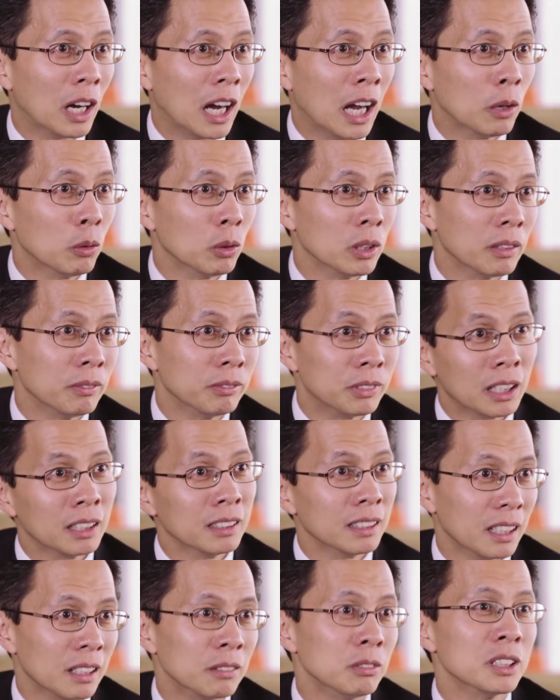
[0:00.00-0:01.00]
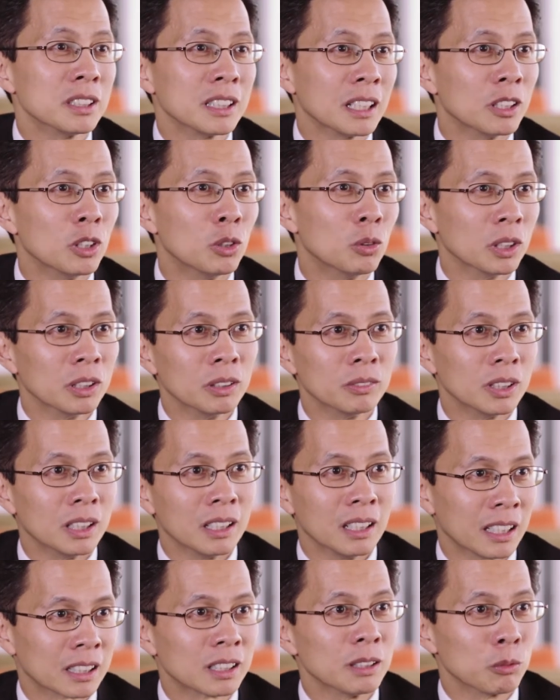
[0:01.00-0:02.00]
I would have done every single one of the
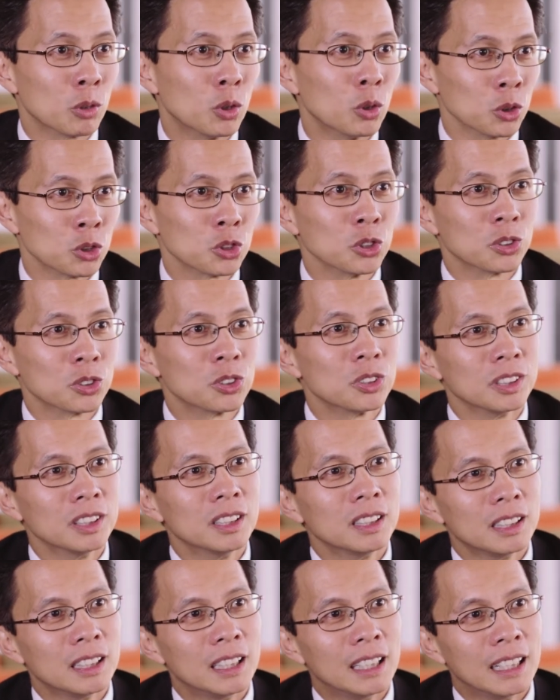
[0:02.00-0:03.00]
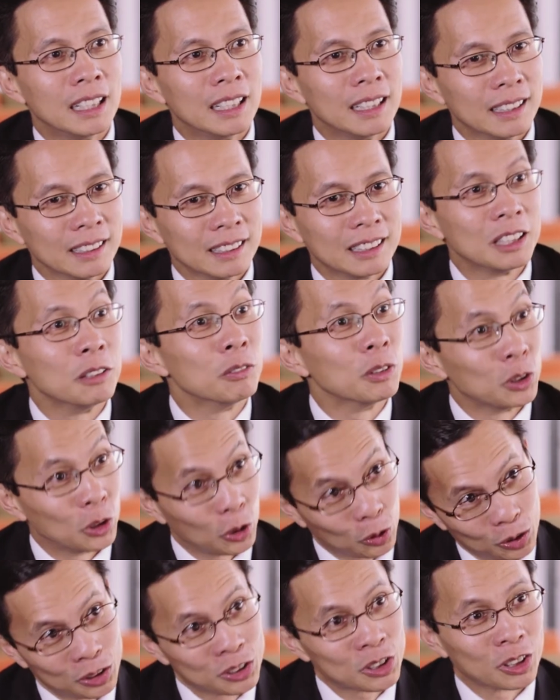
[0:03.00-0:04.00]
elective courses, even
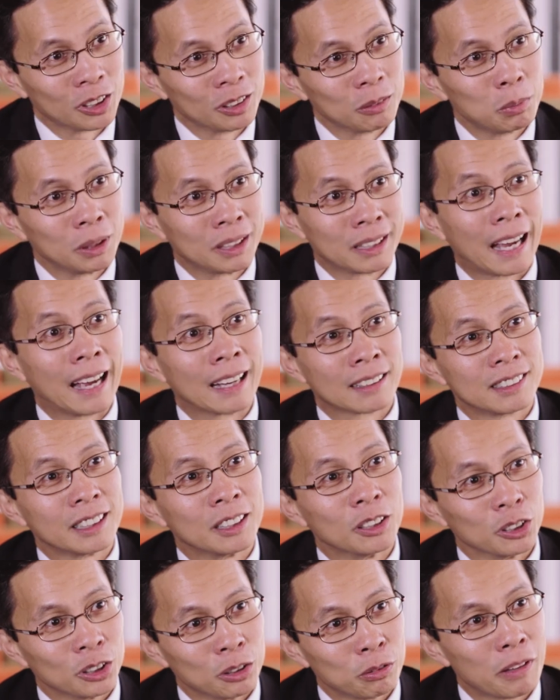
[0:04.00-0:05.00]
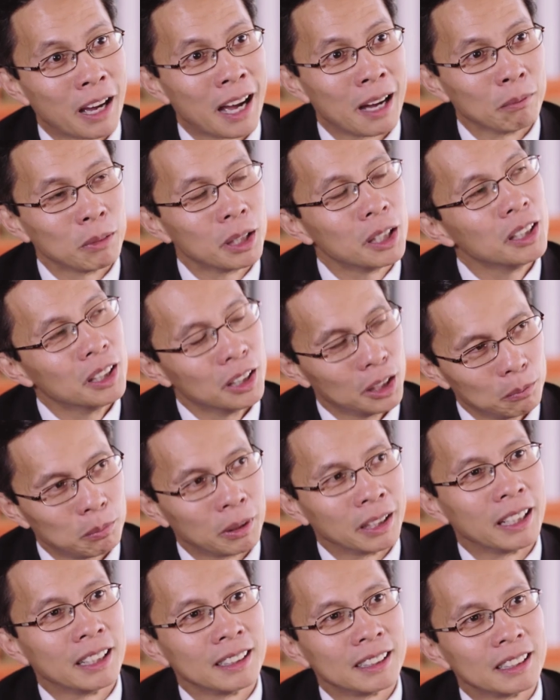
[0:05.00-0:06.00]
though it's going to be taxing on the family.
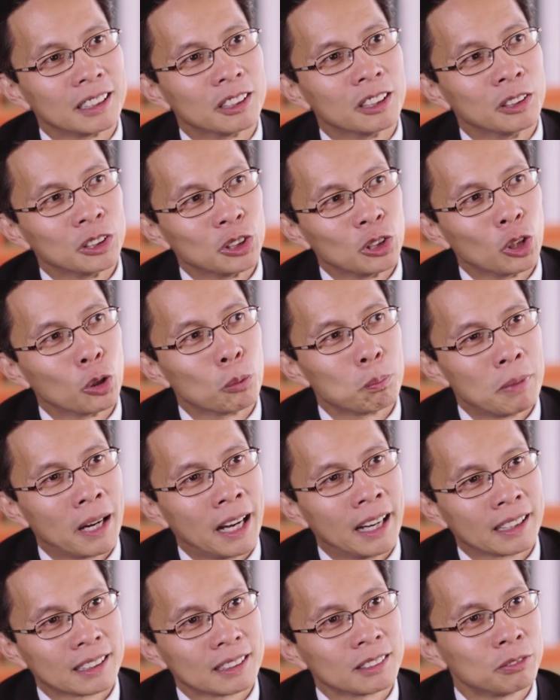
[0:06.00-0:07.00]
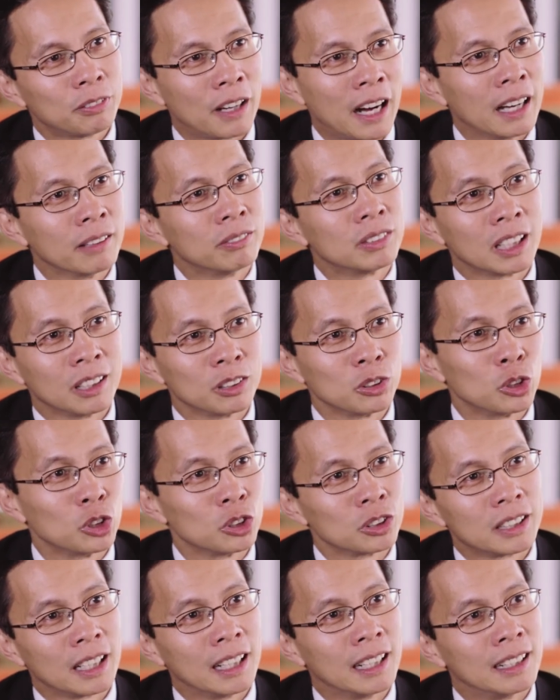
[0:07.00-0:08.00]
But I think when you look back 5, 10
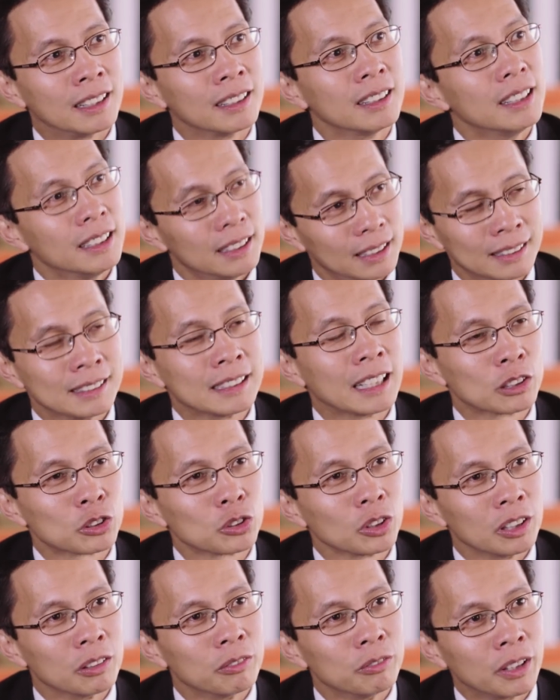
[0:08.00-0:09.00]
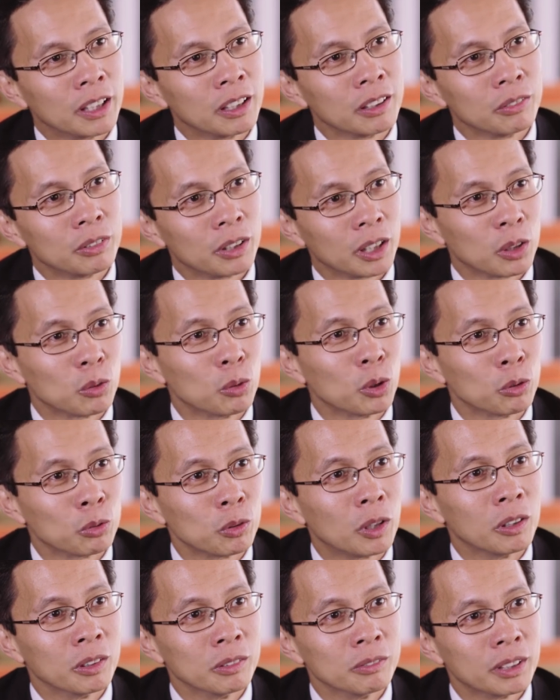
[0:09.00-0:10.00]
years down, it's actually a very, very
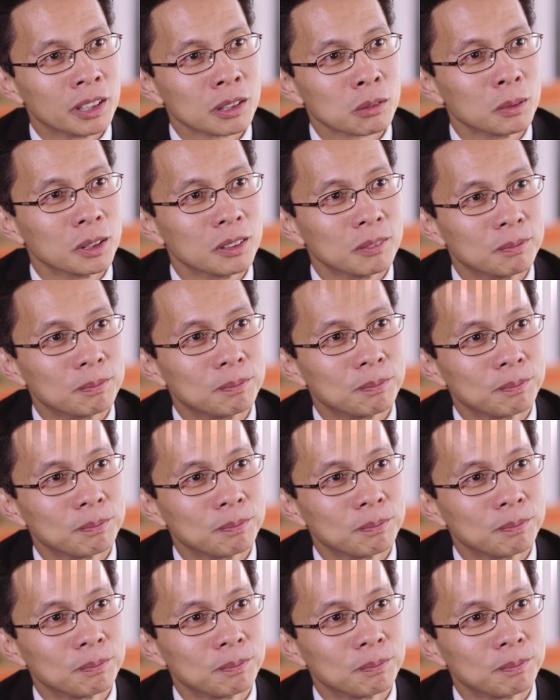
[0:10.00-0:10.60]
worthwhile investment.